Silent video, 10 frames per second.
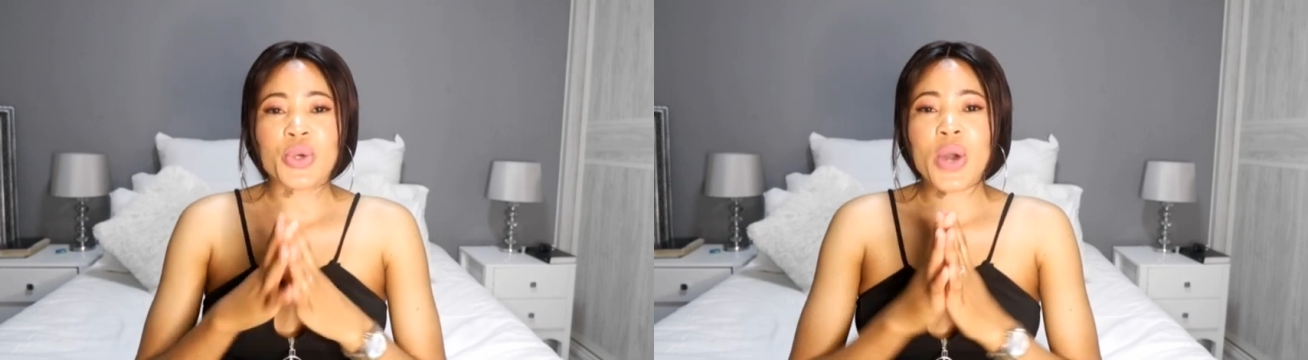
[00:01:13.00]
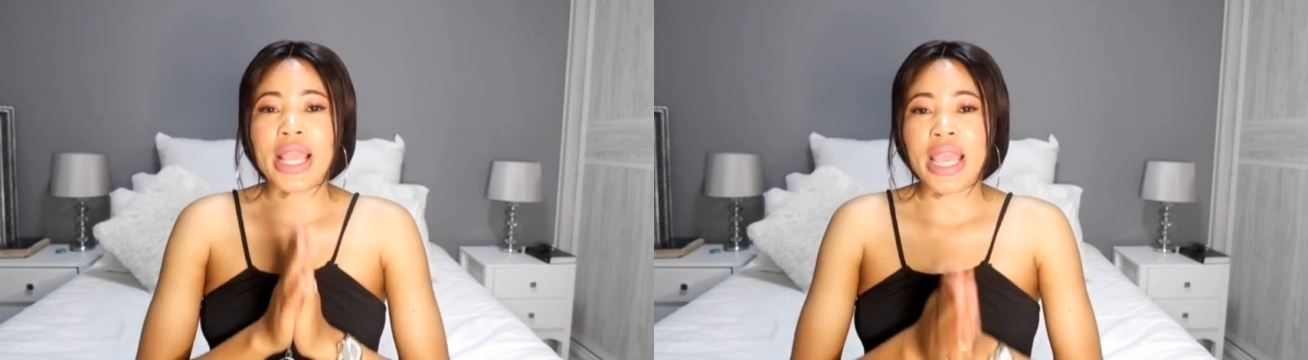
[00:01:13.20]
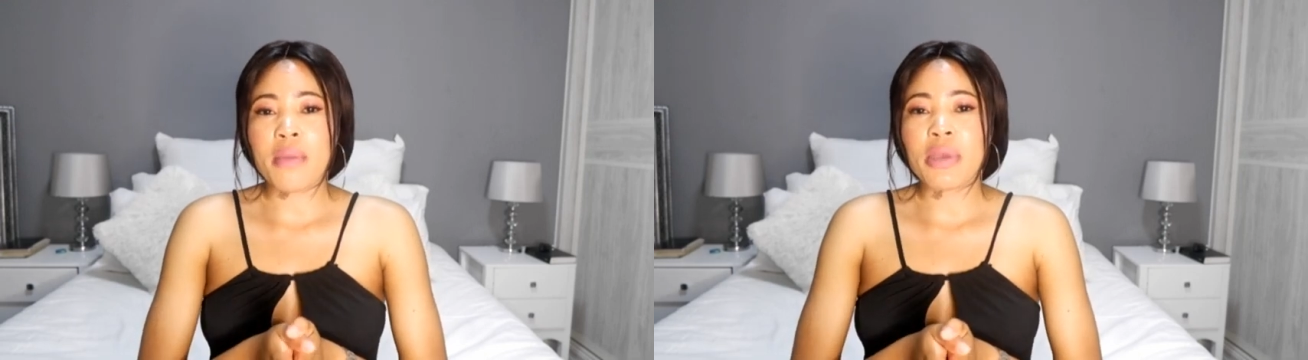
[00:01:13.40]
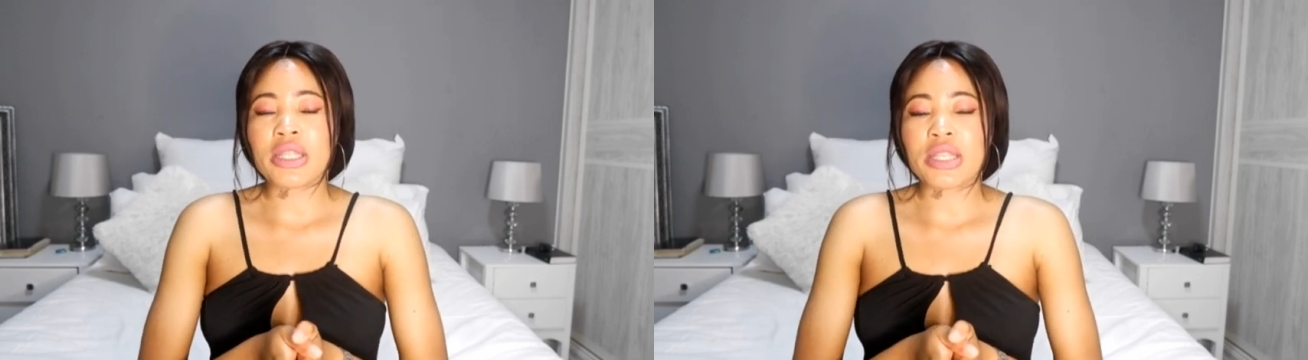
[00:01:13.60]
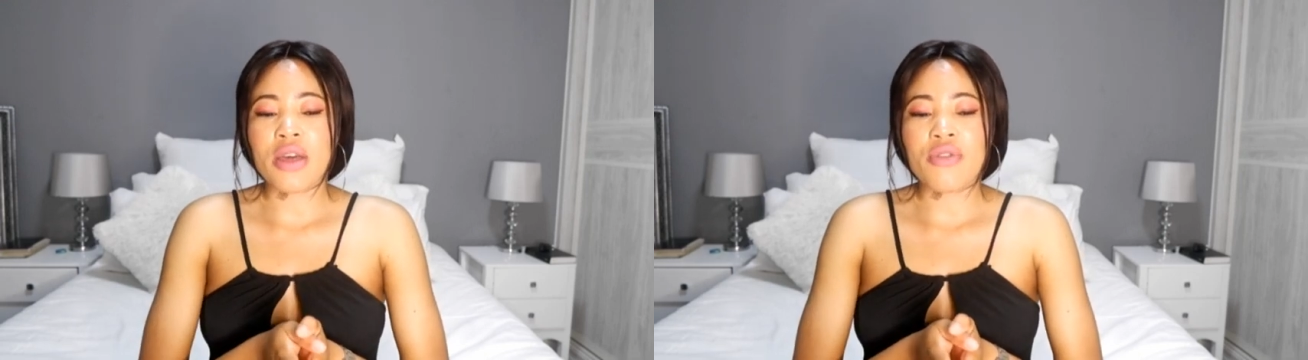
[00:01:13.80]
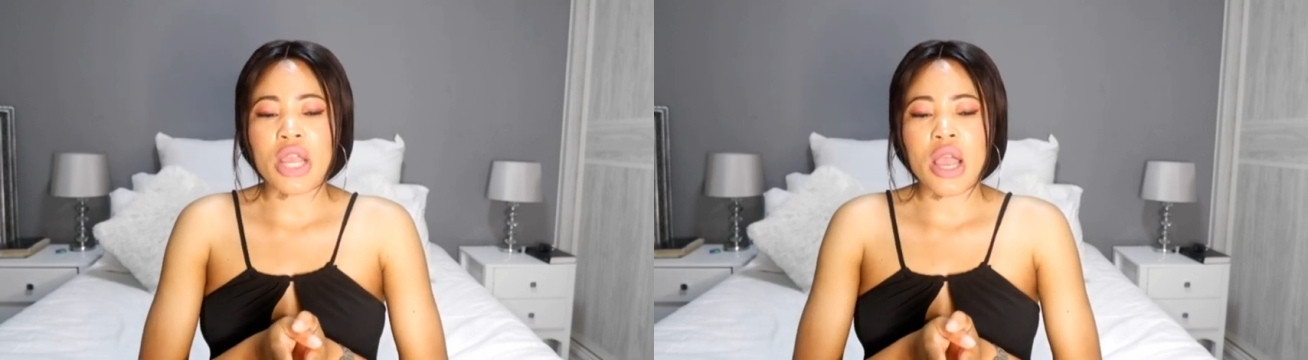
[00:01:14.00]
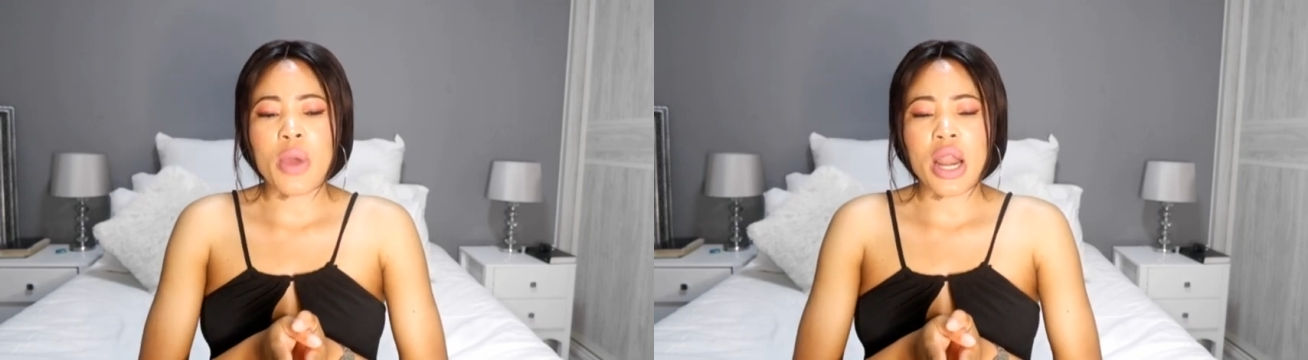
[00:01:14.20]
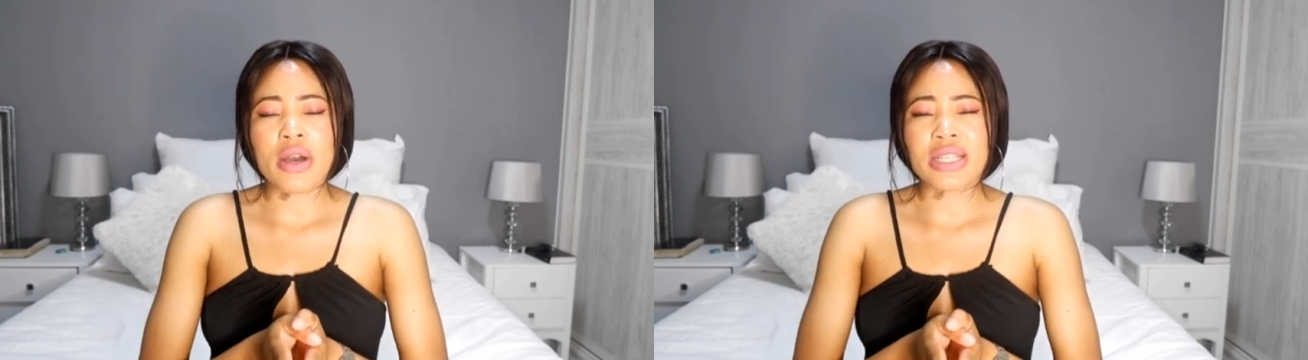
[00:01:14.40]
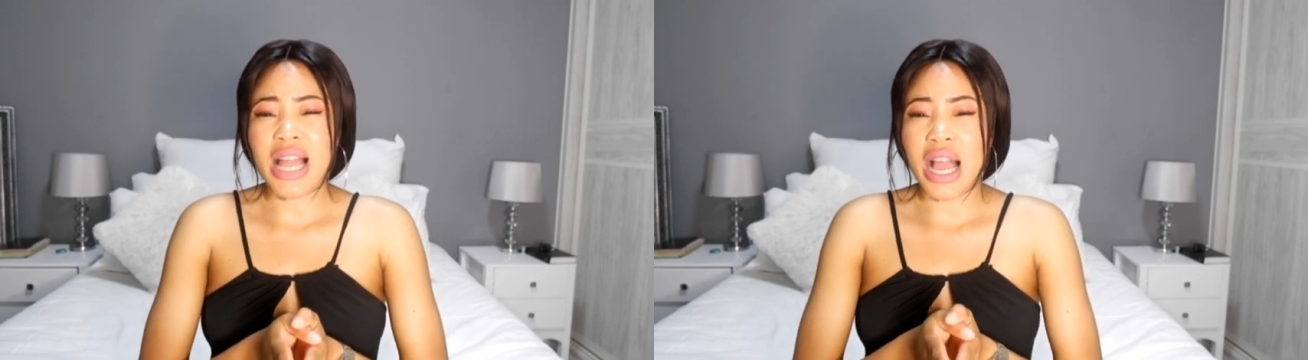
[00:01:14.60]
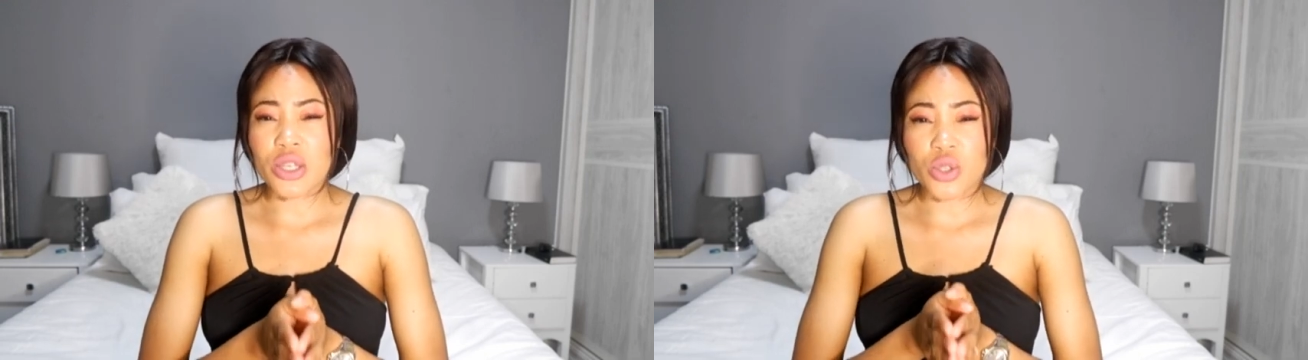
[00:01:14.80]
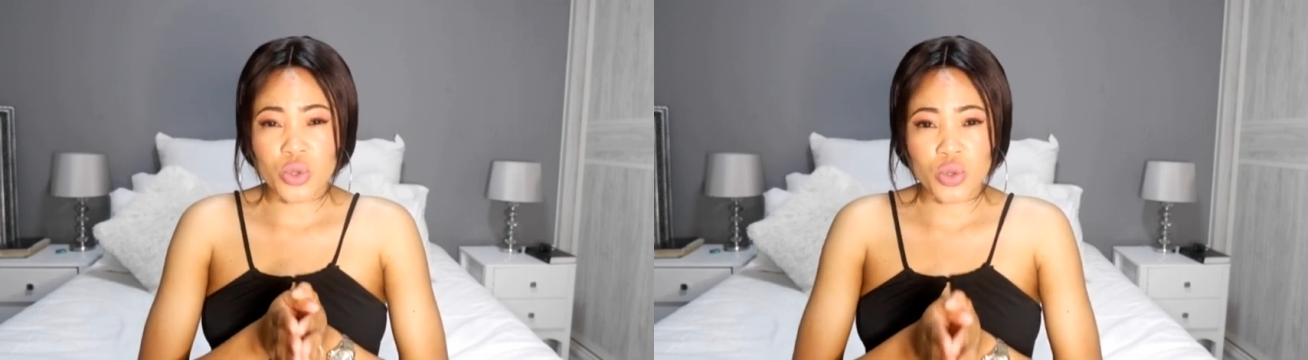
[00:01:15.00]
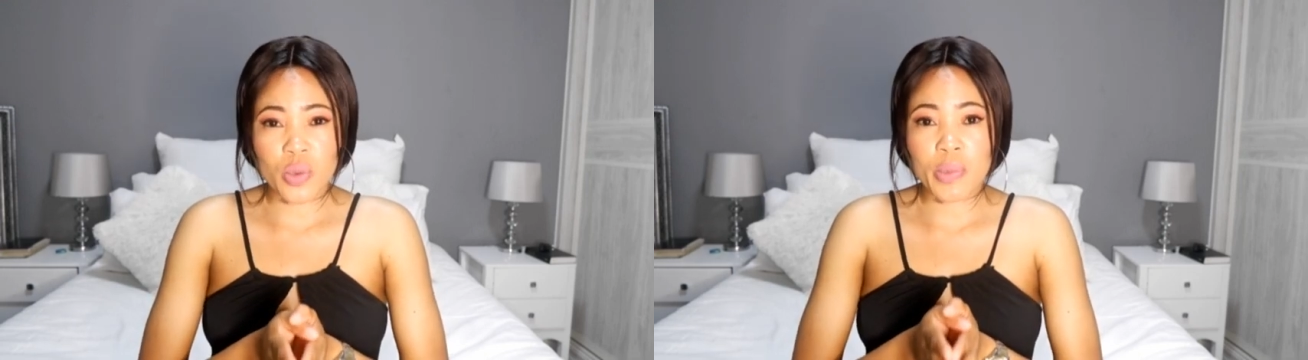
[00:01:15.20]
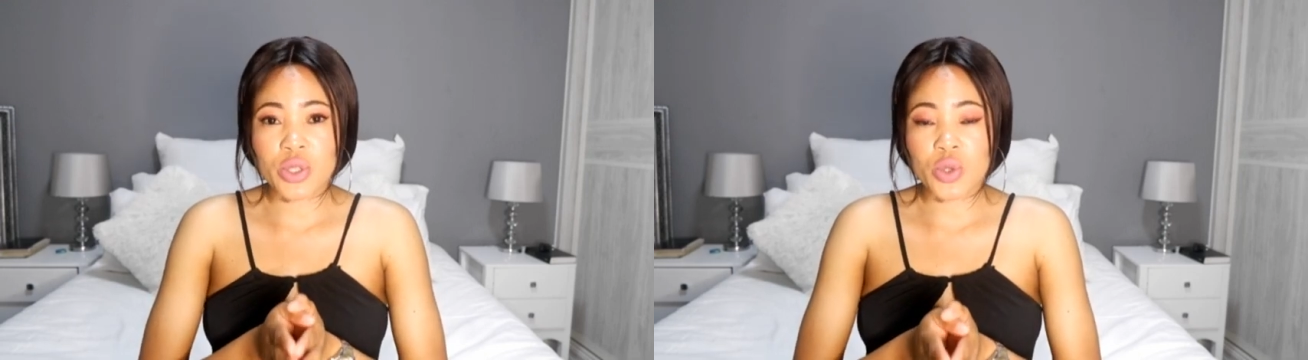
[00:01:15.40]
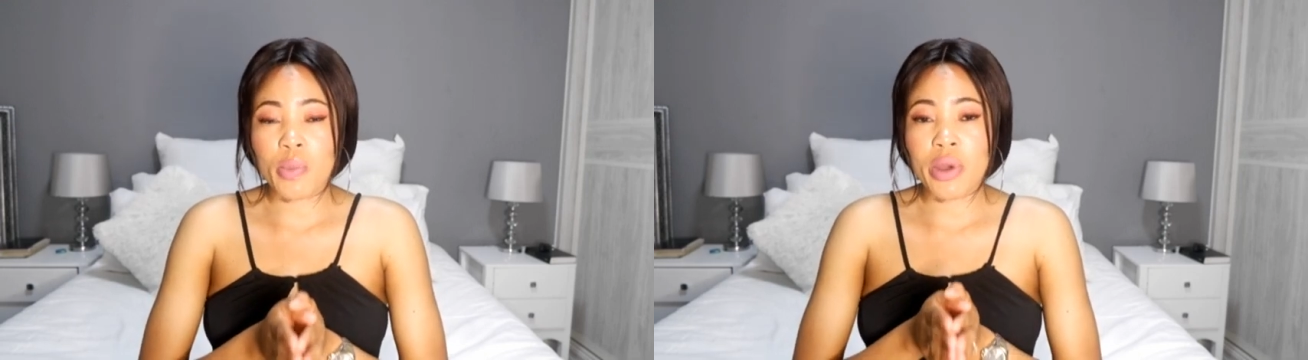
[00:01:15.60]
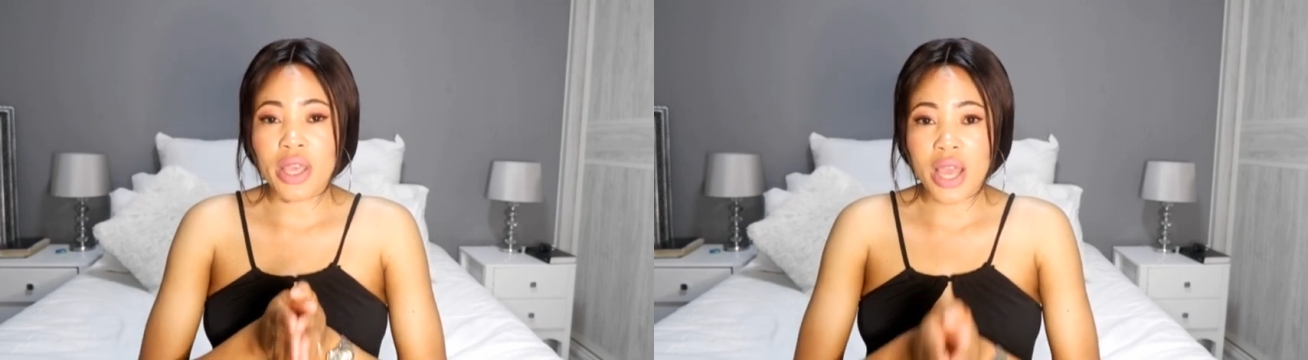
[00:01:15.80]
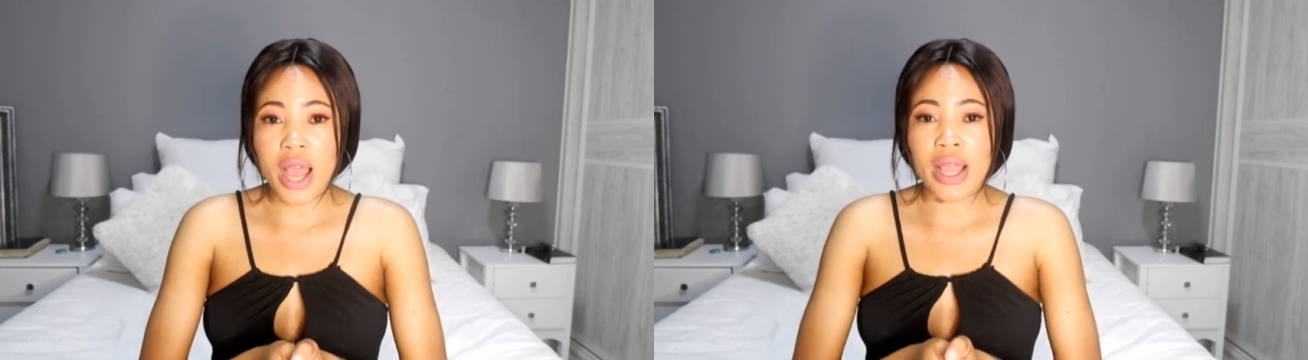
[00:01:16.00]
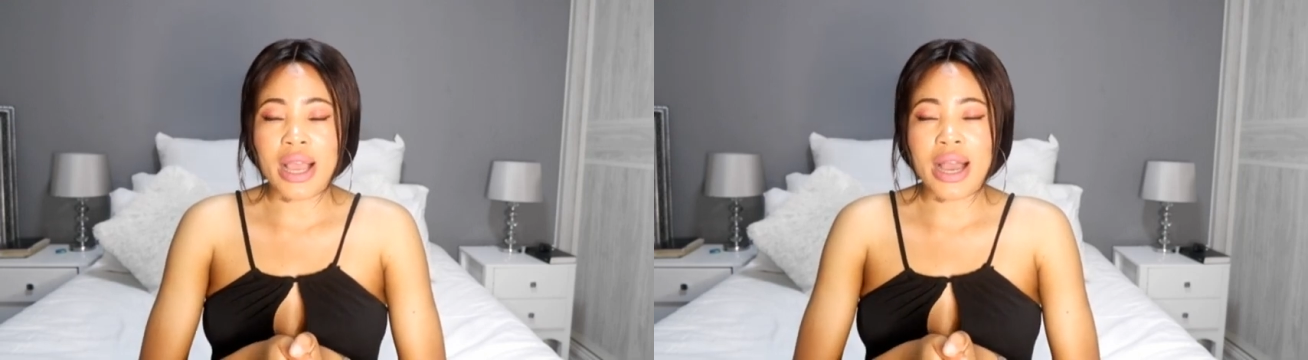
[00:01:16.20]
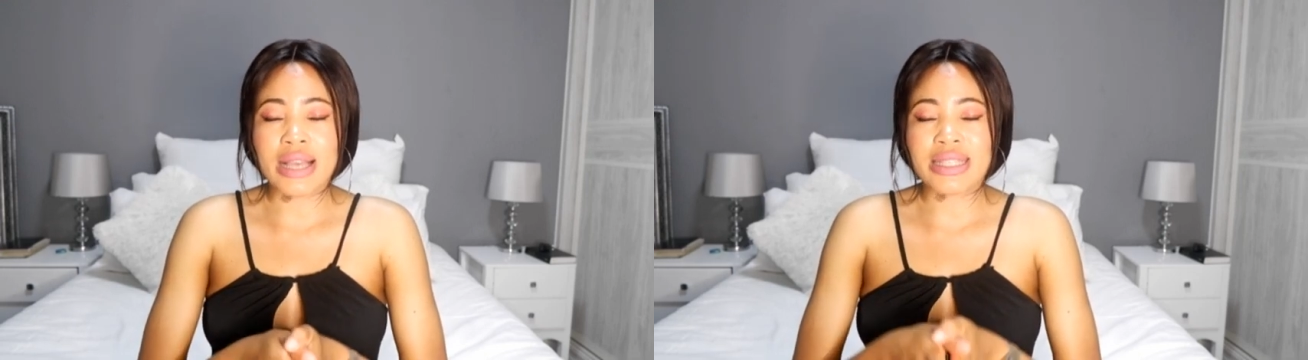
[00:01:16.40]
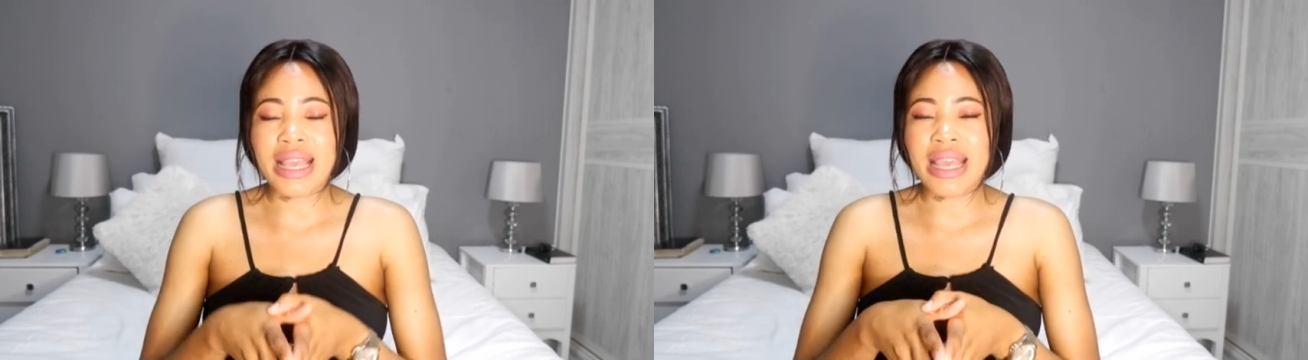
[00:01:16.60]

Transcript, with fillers: So I came in South Africa when I was like super young guys.